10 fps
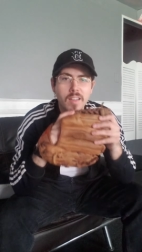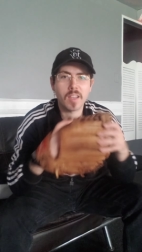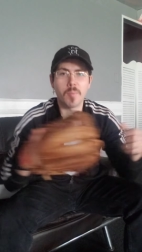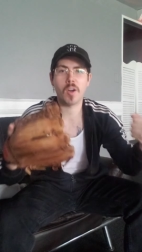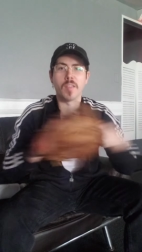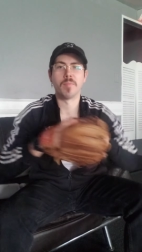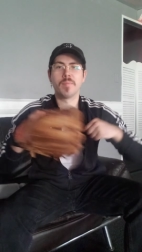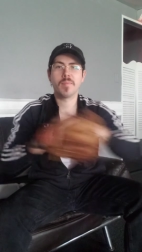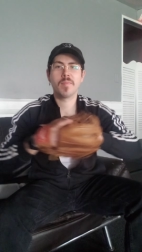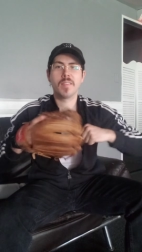Come
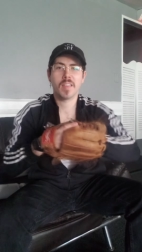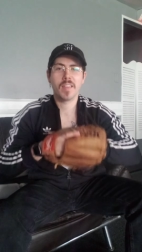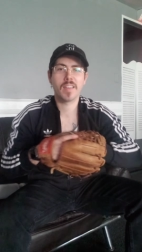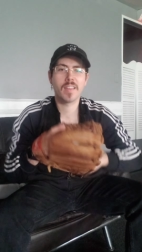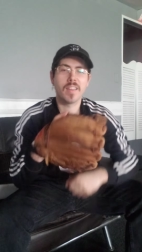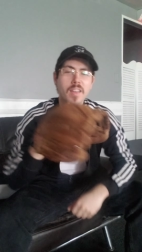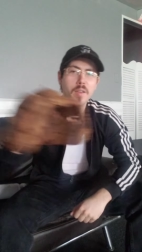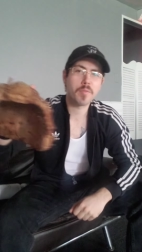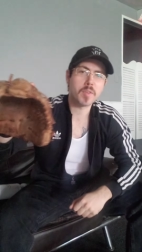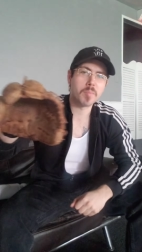on
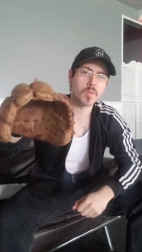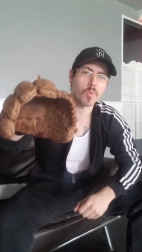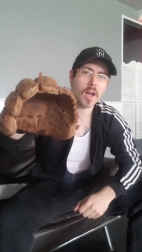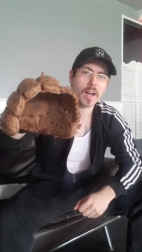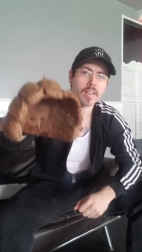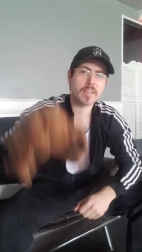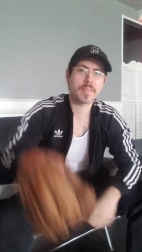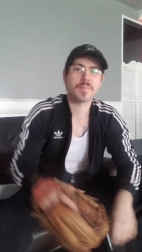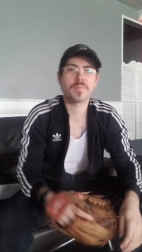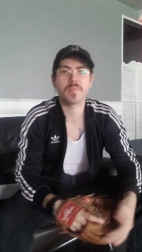feed me the
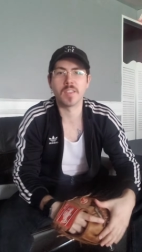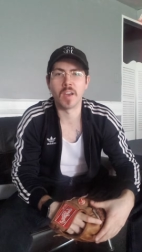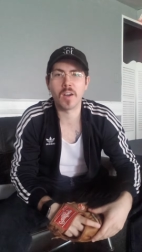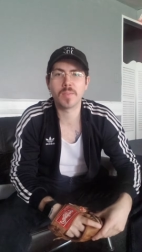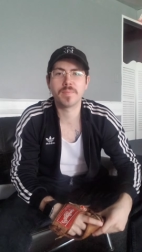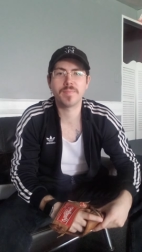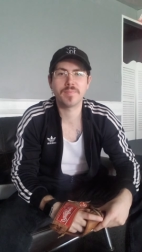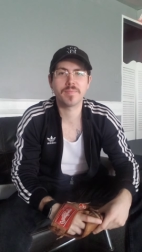rock, you know?